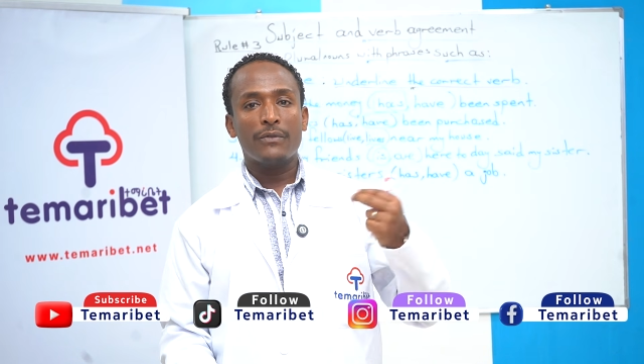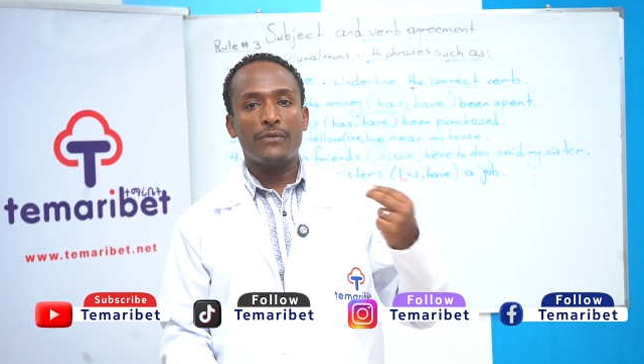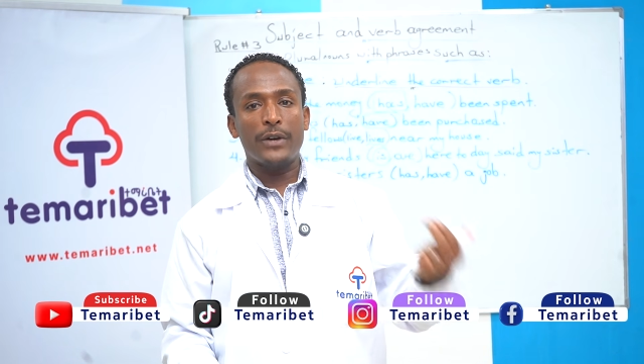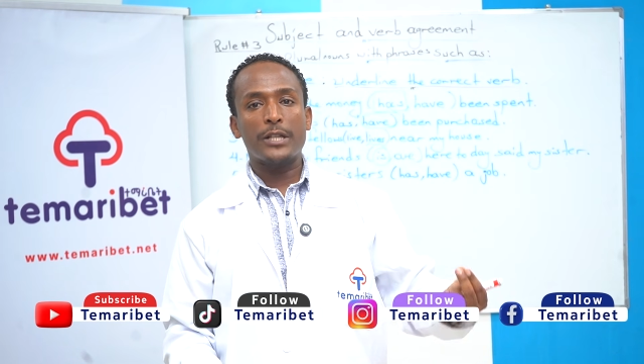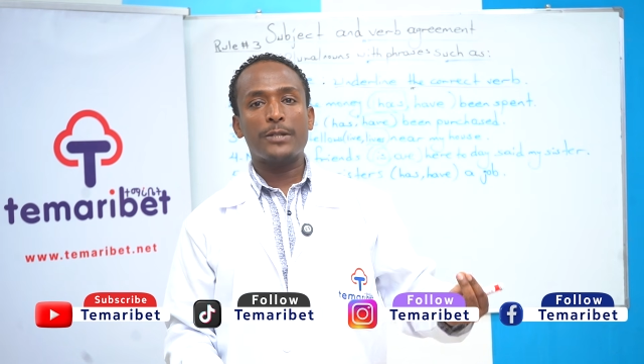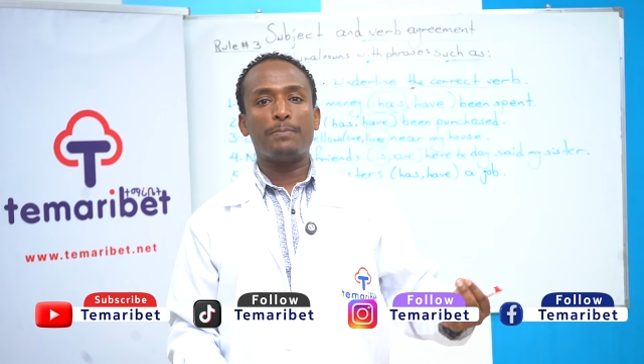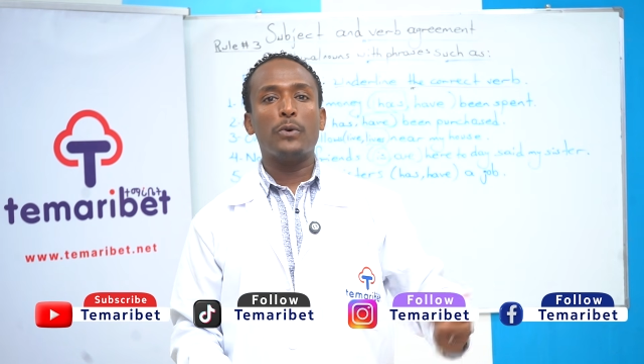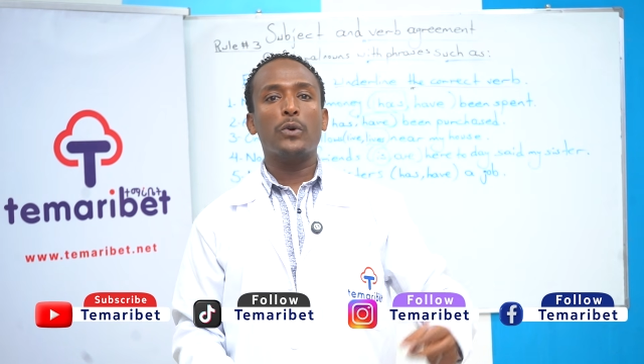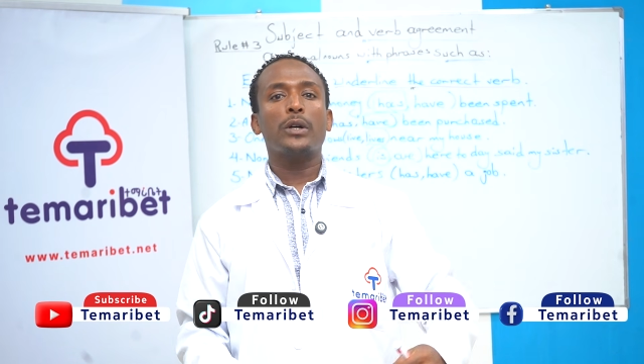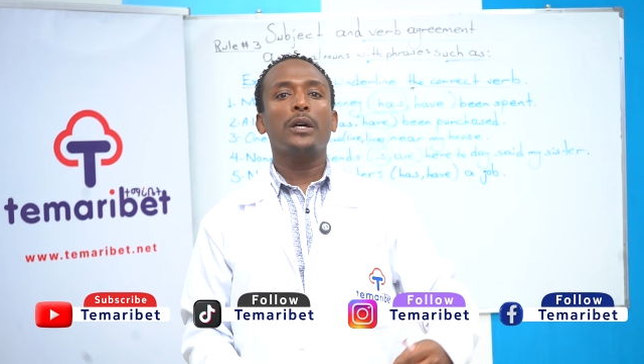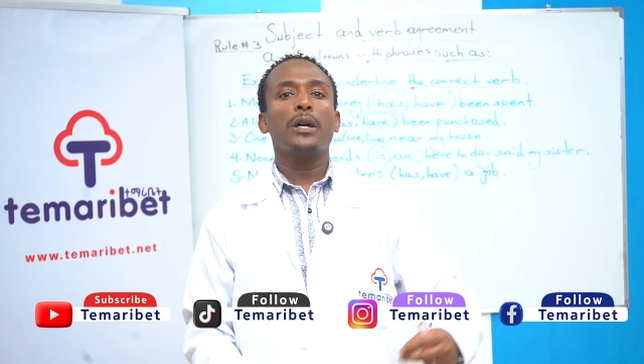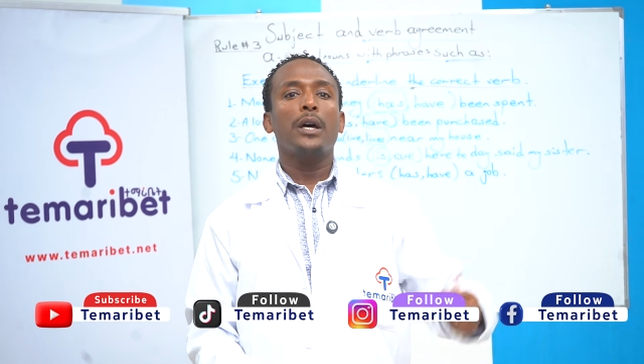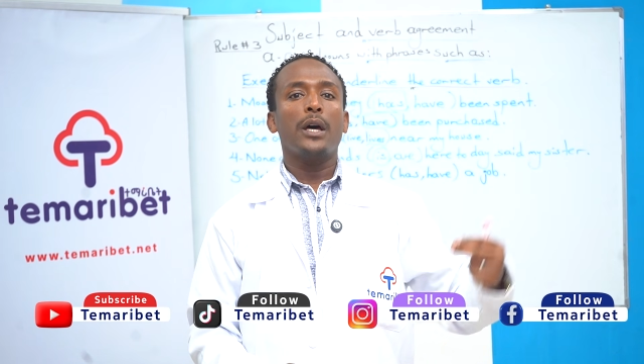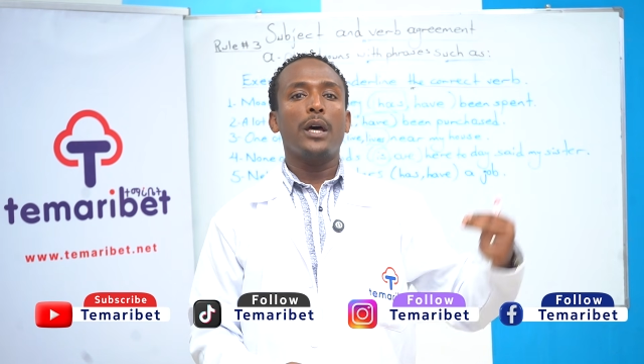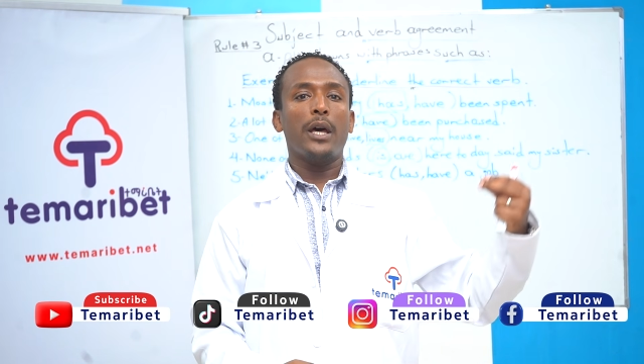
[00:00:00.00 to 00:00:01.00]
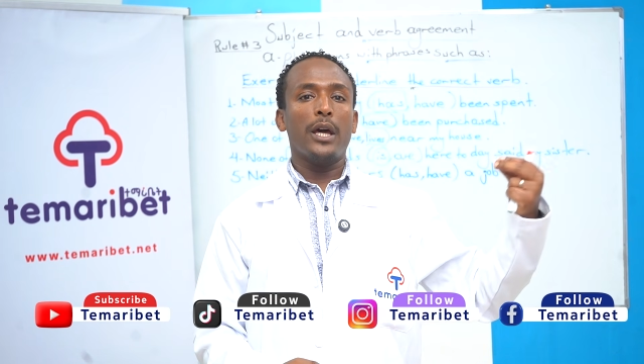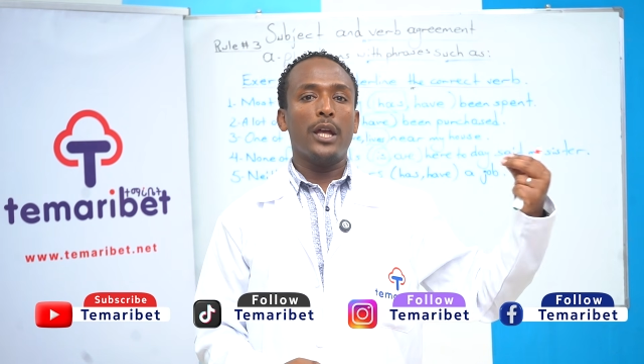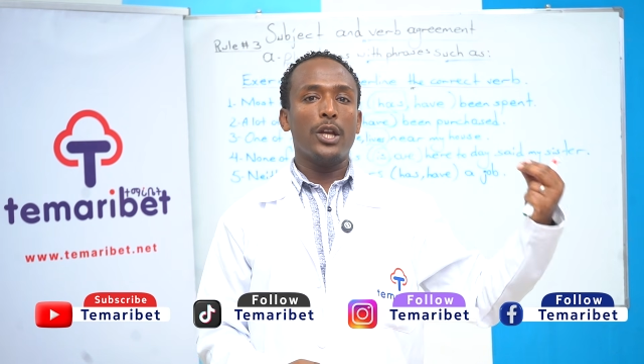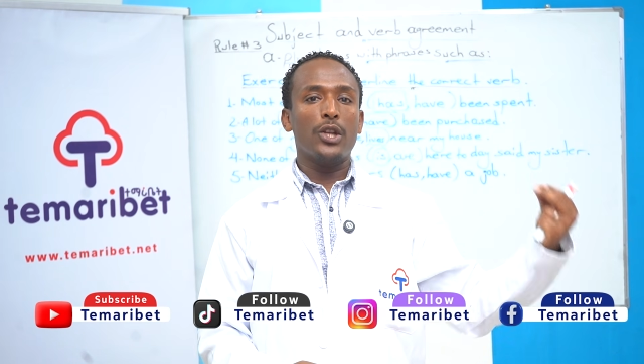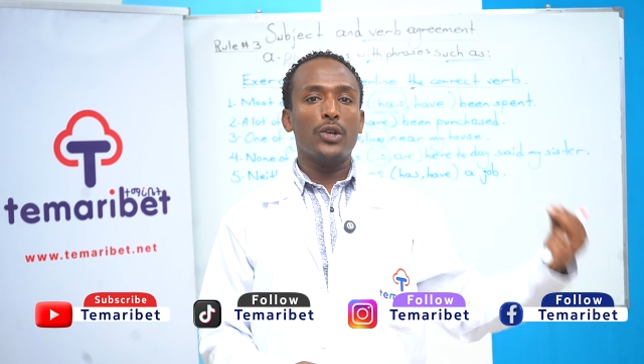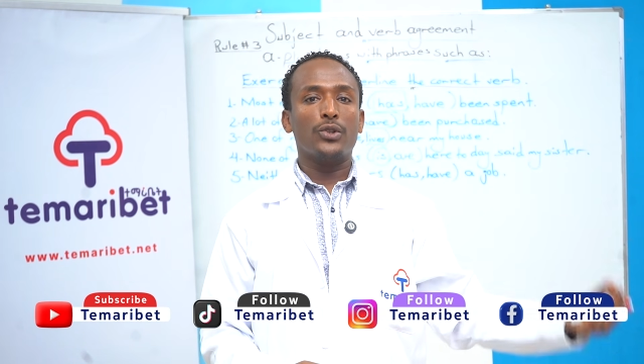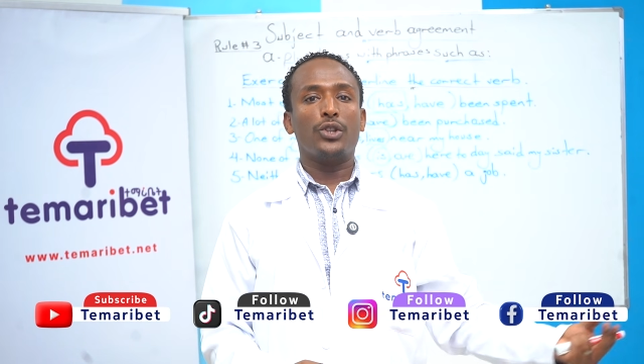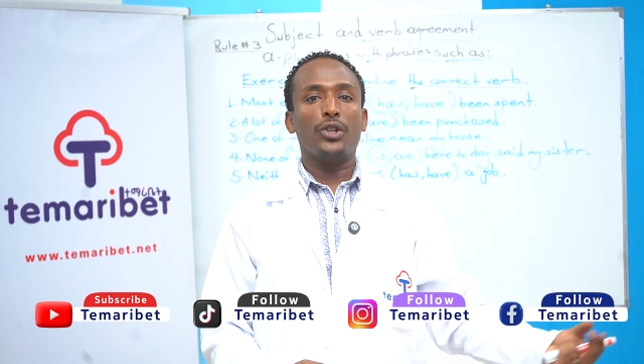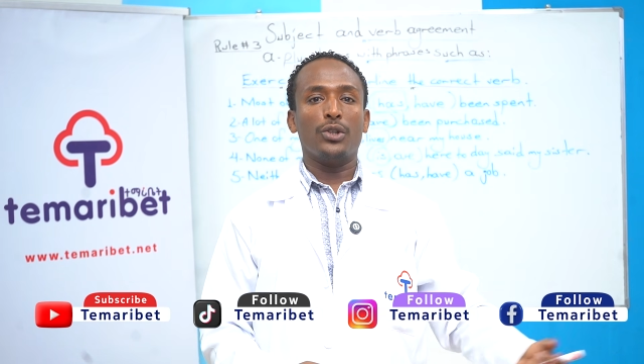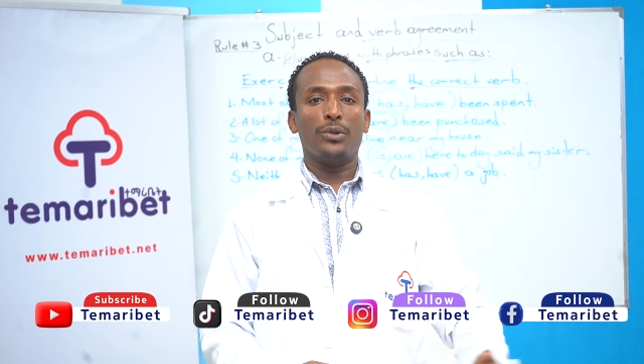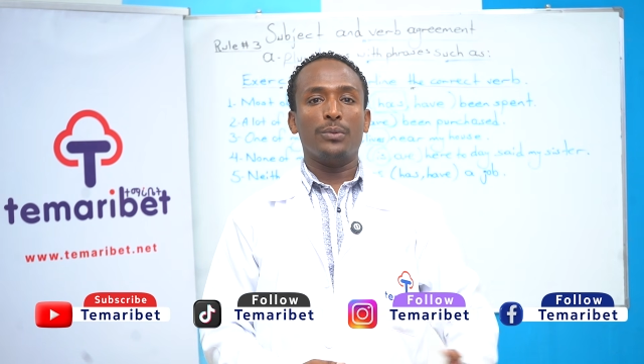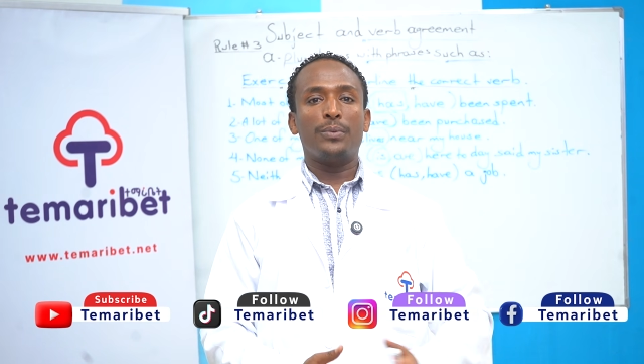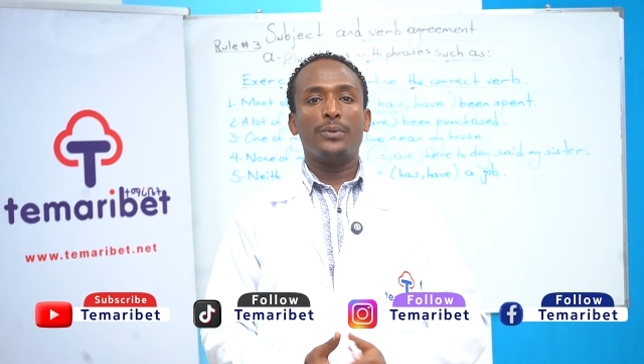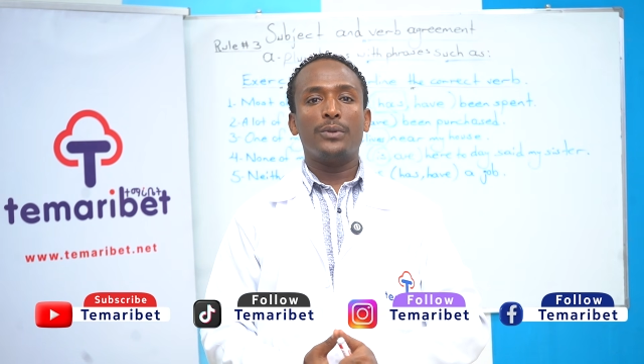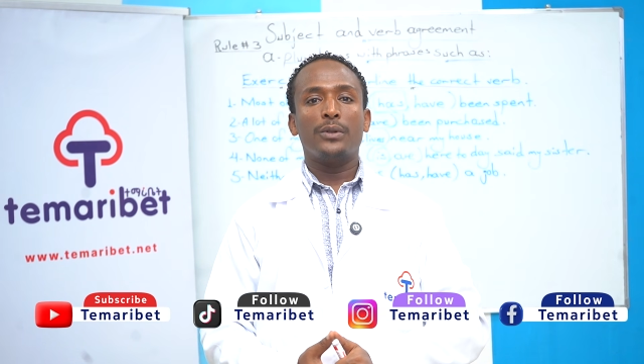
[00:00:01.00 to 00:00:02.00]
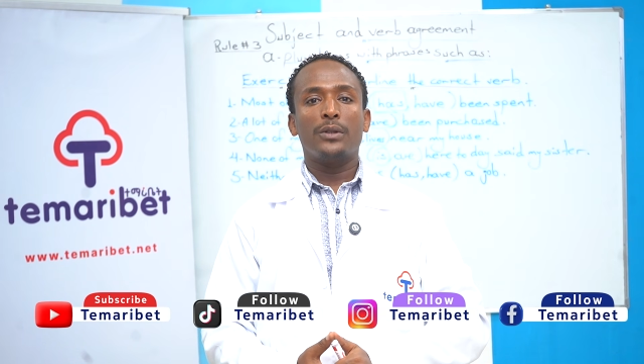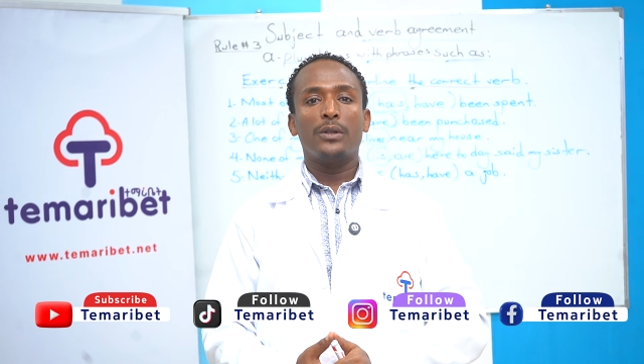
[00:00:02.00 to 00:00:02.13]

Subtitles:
Facebook, and YouTube